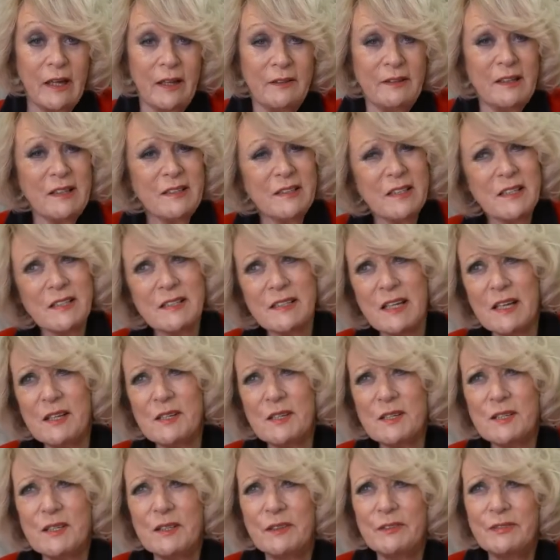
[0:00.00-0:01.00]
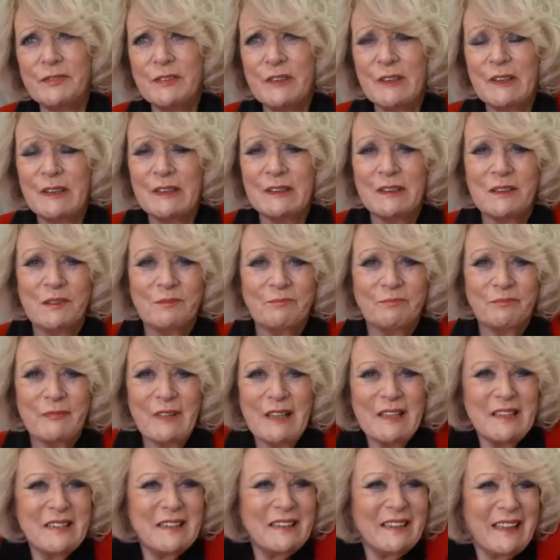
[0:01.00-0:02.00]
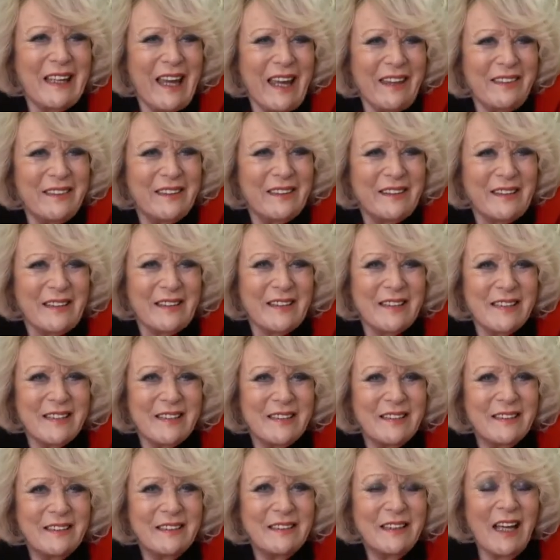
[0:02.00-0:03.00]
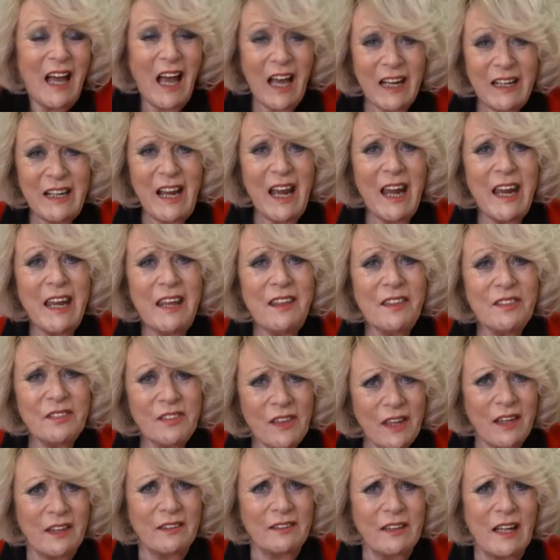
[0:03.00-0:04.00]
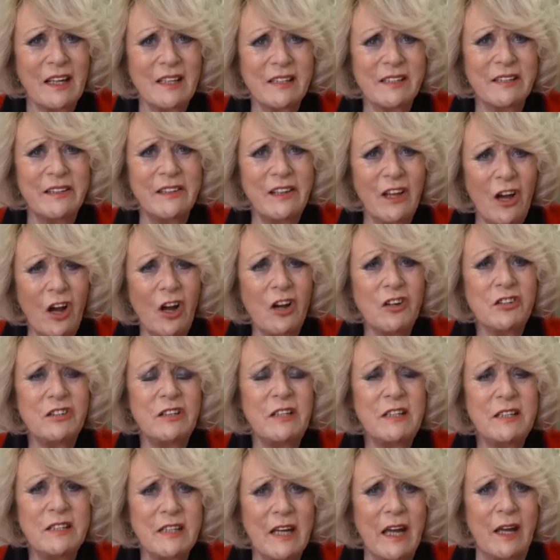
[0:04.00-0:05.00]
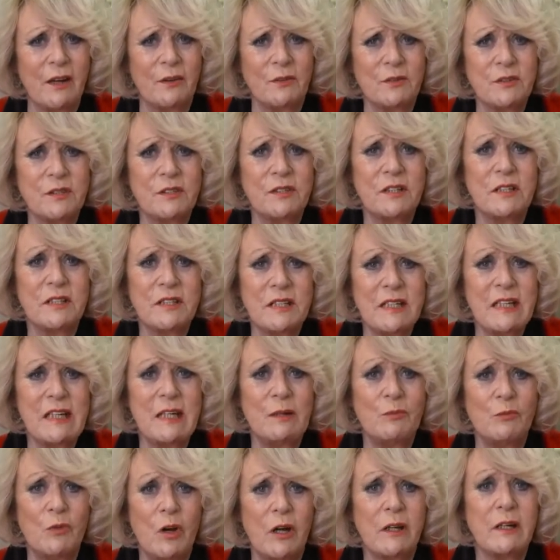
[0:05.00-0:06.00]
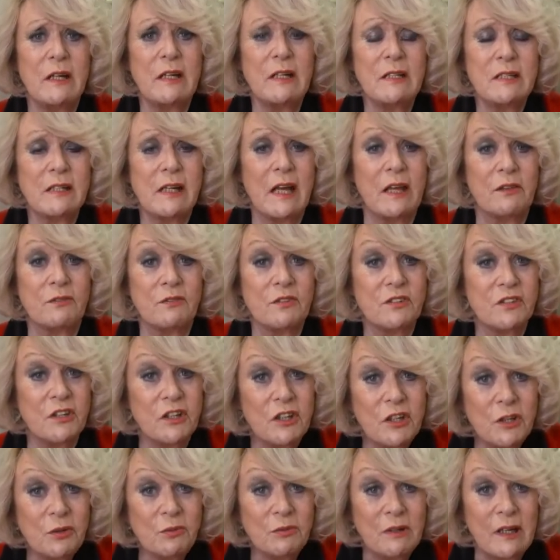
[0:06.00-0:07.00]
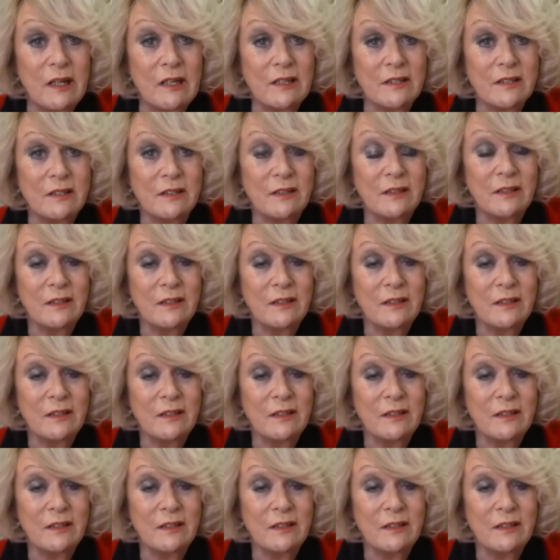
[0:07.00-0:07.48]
There's a sense of togetherness, and I think that's largely down to the team working together as a unit,